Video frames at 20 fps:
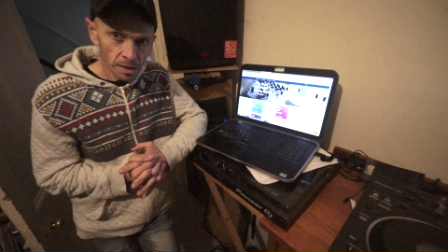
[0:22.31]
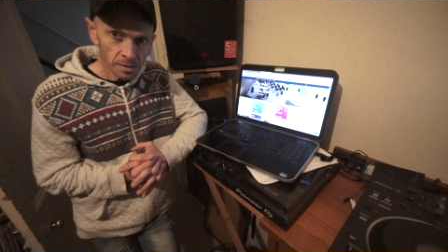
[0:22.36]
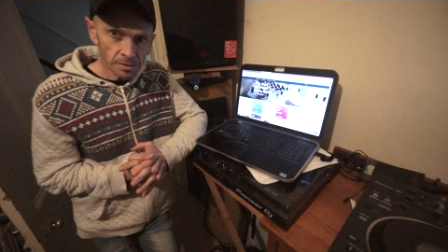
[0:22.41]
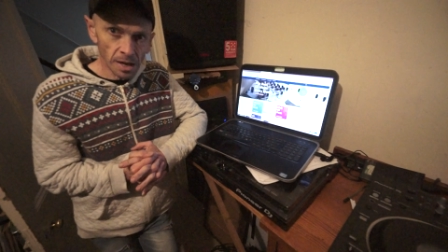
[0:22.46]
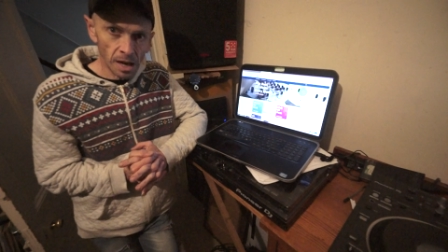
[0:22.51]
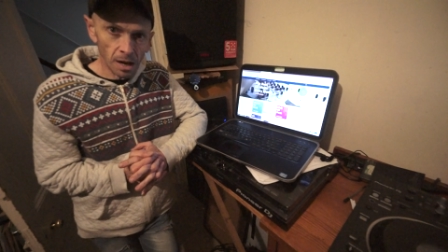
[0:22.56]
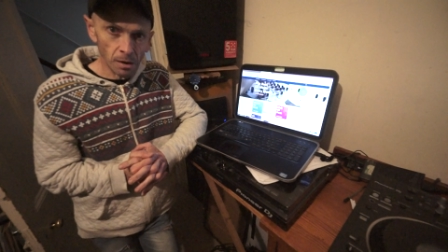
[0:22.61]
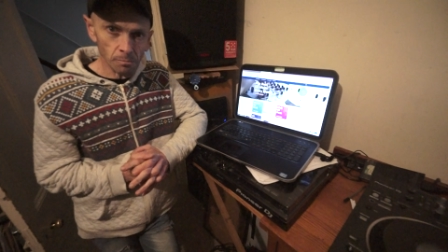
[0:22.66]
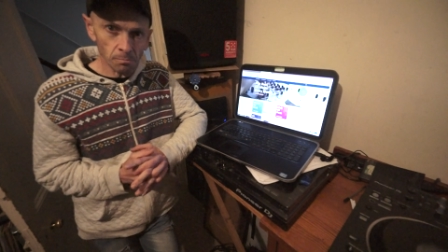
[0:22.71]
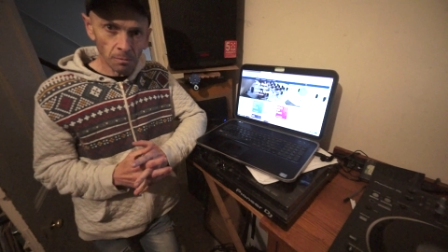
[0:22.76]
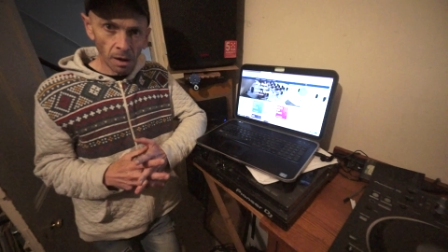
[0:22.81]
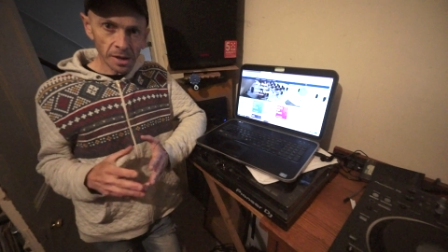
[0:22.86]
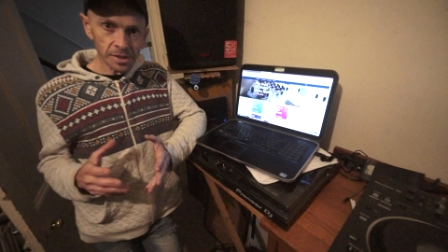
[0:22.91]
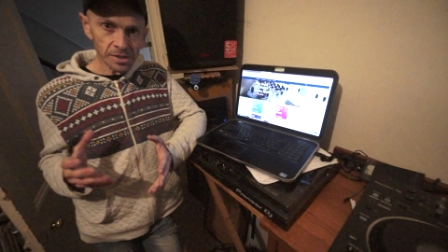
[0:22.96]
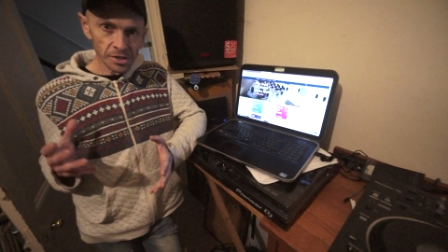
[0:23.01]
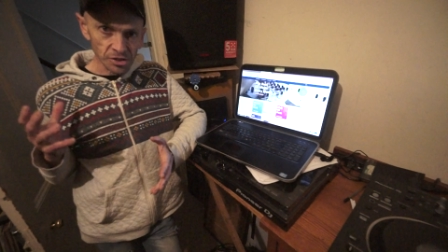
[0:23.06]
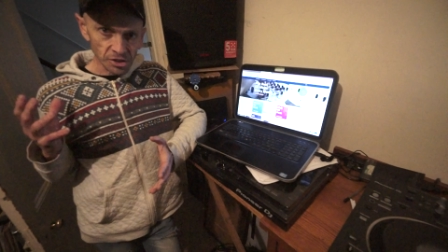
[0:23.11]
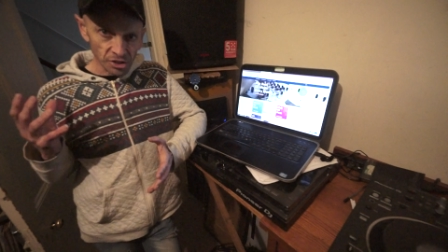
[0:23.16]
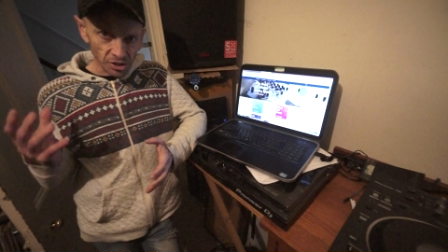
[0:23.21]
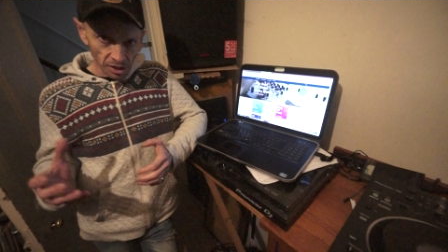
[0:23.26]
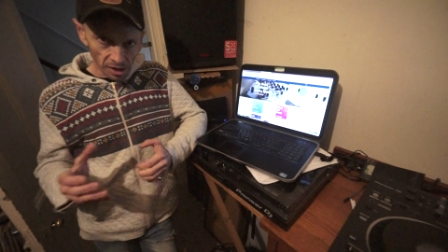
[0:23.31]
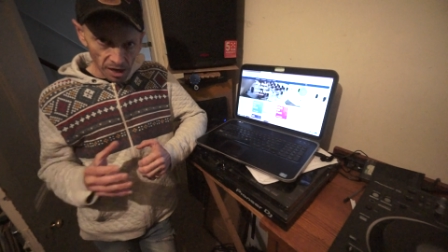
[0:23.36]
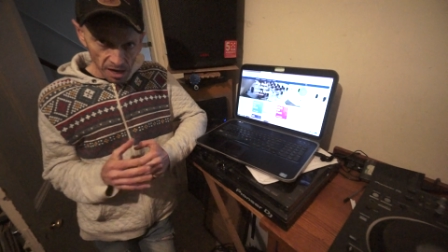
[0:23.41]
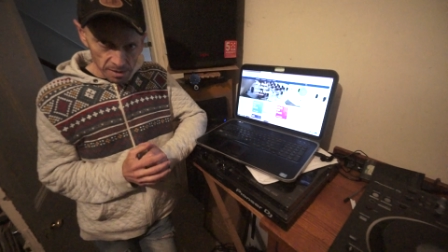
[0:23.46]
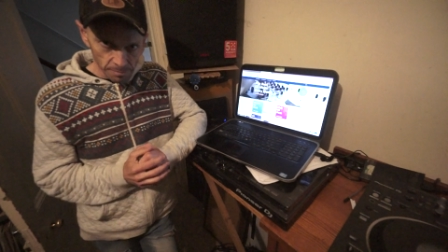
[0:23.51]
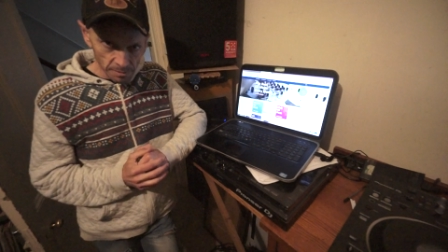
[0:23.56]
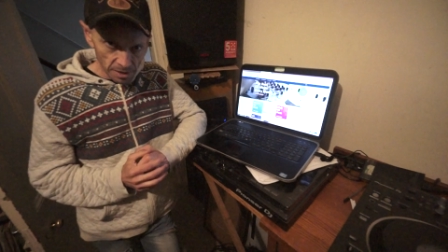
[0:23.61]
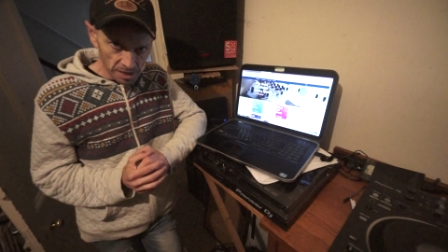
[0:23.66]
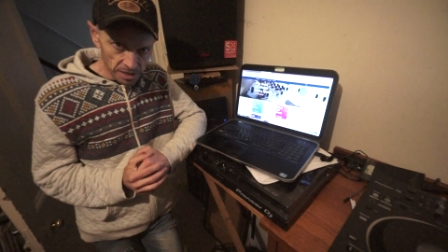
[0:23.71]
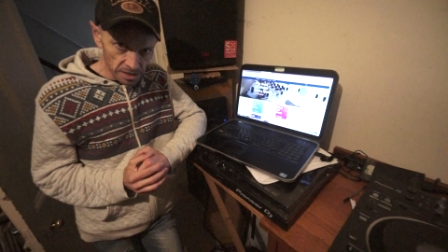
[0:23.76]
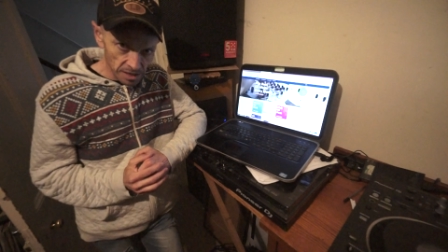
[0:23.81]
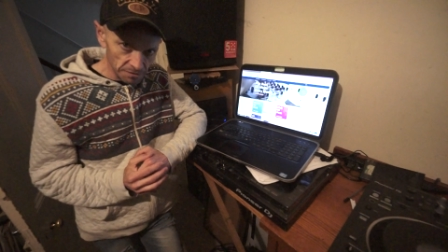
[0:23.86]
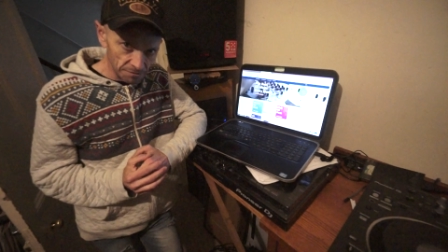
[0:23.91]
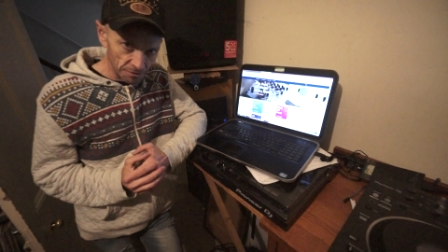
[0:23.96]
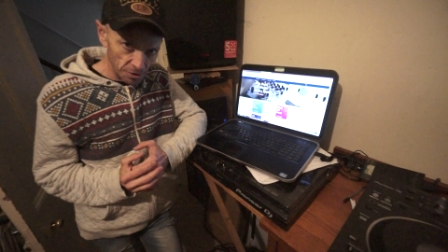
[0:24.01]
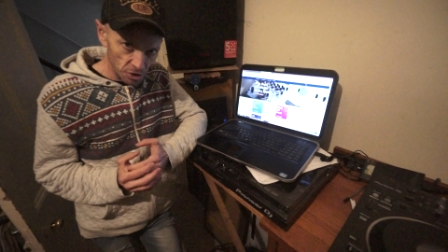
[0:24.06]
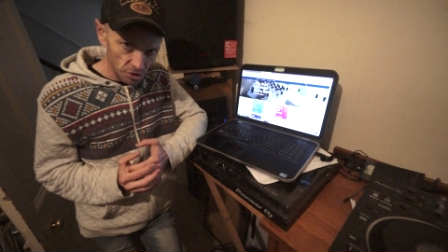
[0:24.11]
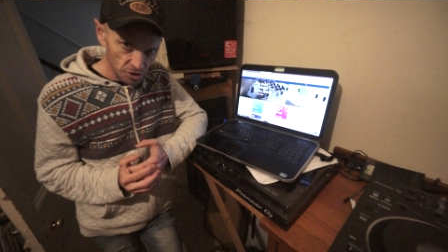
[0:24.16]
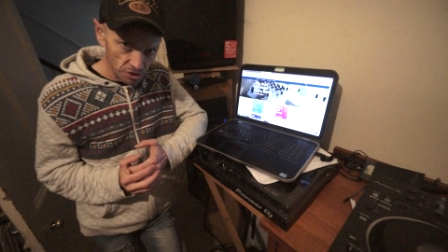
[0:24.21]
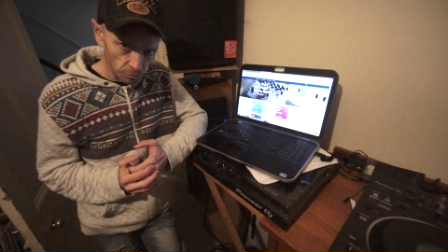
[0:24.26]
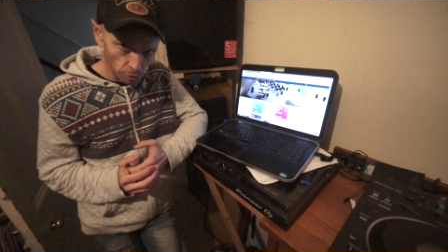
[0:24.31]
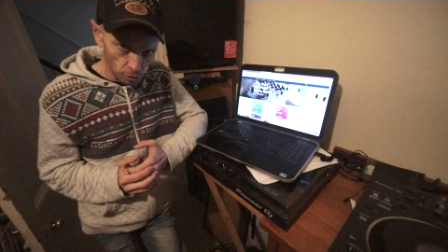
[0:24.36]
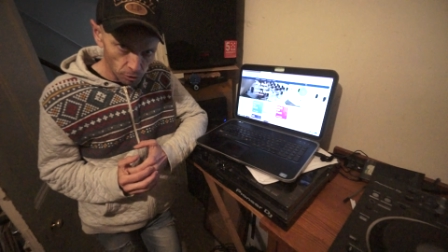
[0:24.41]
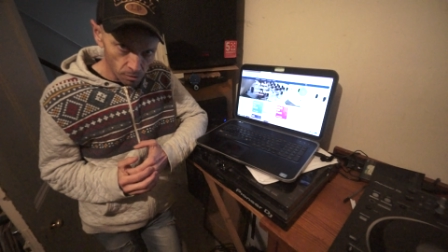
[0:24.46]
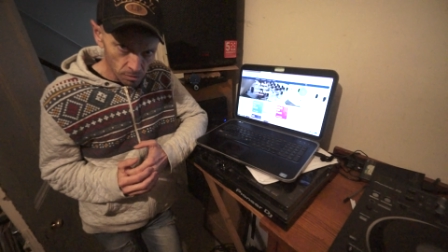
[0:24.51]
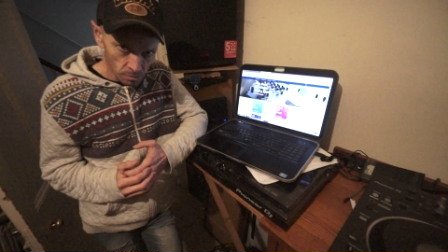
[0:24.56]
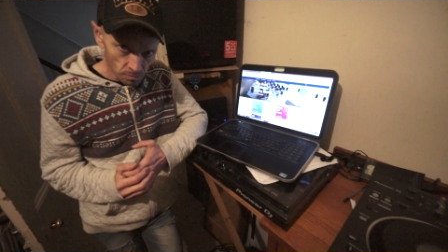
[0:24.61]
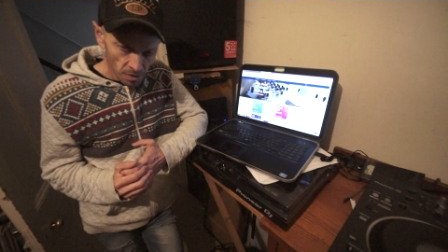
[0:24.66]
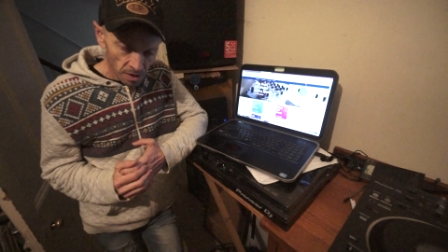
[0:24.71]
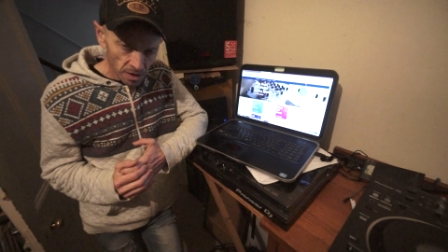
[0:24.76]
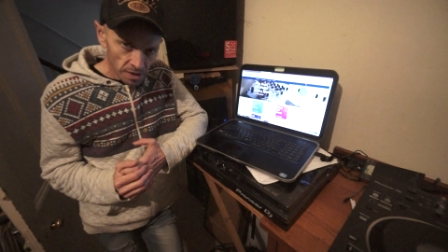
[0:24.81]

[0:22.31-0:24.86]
Now, my disclaimer here, first of all,